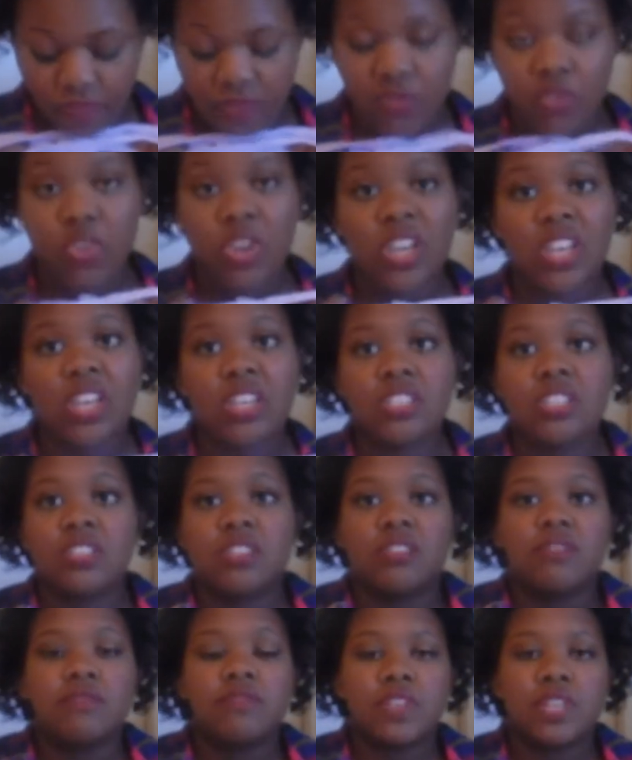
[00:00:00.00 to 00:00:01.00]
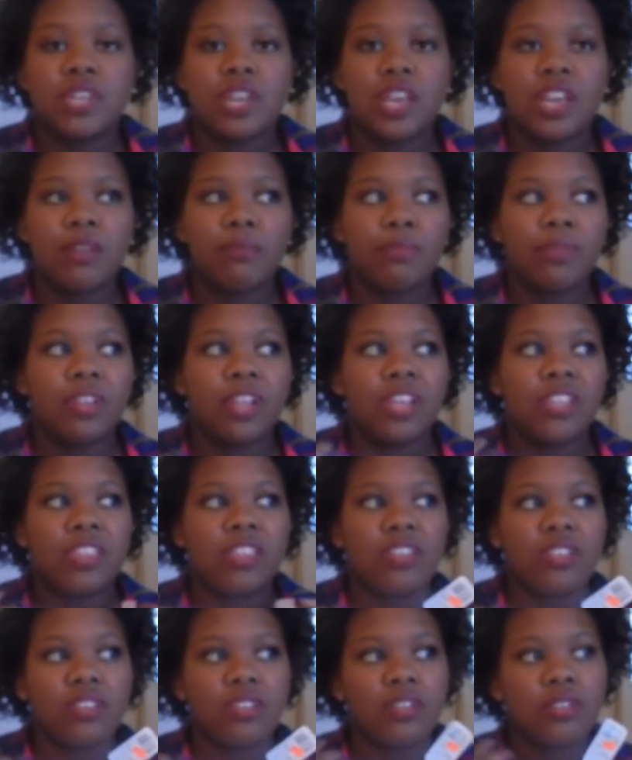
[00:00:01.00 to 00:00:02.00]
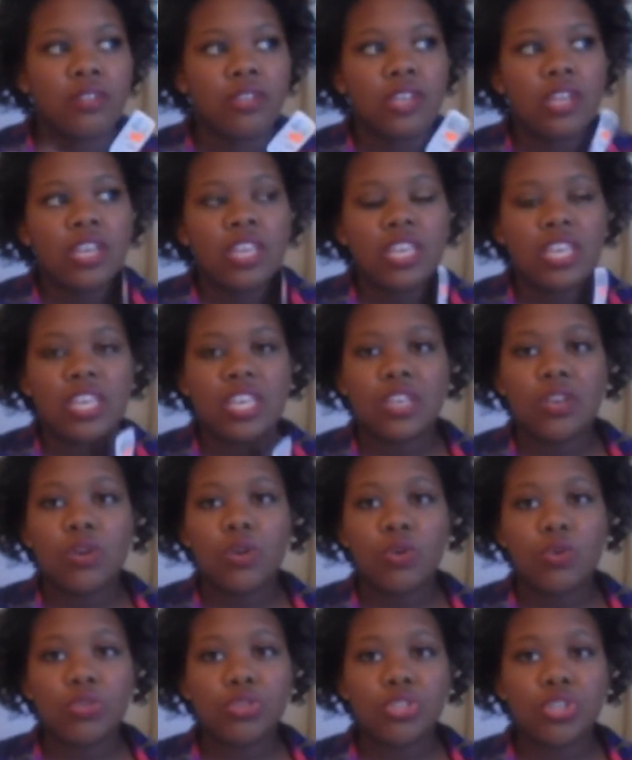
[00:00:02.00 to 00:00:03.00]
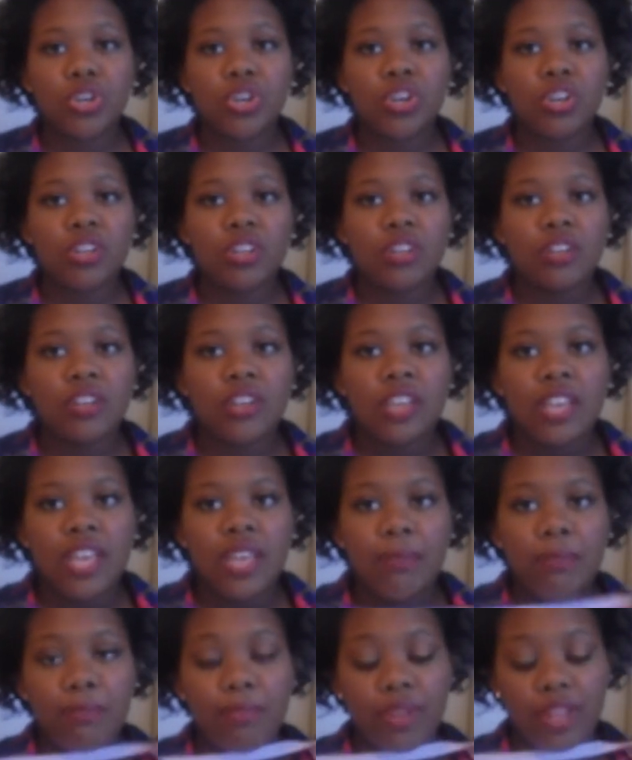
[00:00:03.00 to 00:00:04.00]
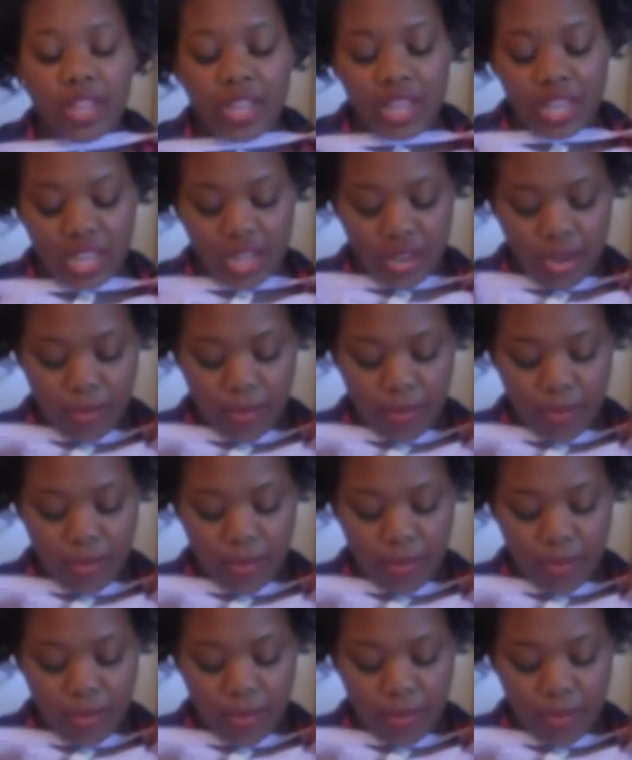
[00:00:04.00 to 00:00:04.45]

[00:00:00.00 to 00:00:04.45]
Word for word: well, I guess it's a v-neck, but, like, the keyhole shirt. But, like, it